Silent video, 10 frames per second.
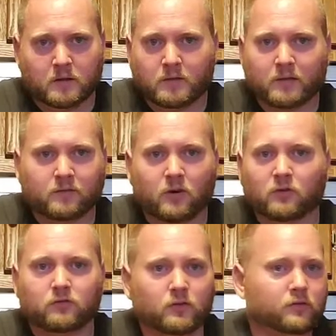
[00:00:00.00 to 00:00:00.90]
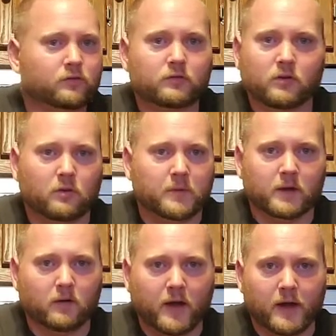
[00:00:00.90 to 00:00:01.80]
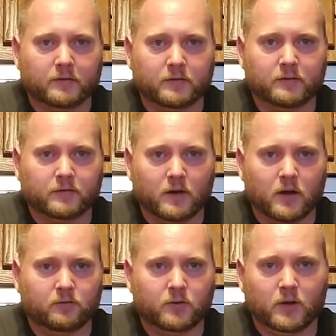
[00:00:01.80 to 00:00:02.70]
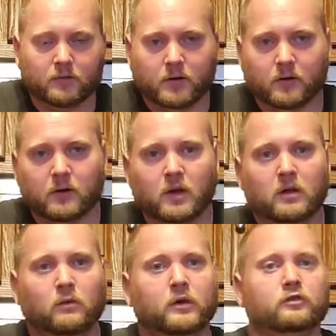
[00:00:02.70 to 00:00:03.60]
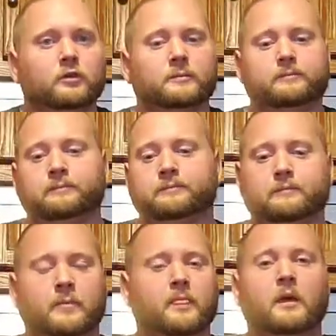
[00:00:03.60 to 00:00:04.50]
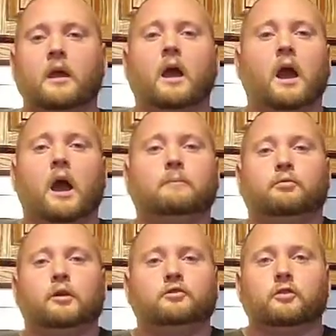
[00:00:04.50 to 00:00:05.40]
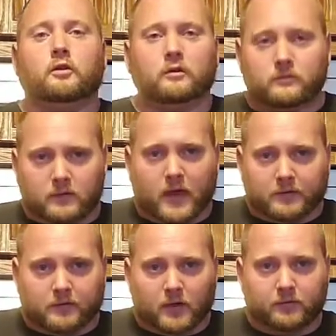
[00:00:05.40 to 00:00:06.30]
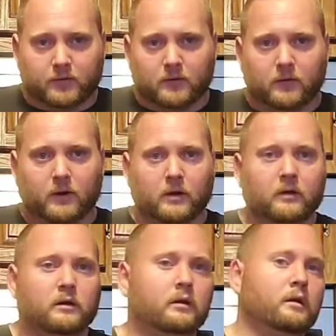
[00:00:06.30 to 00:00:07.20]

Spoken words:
that's your amino acid stuff in there, which I'm pretty sure that stuff's in there.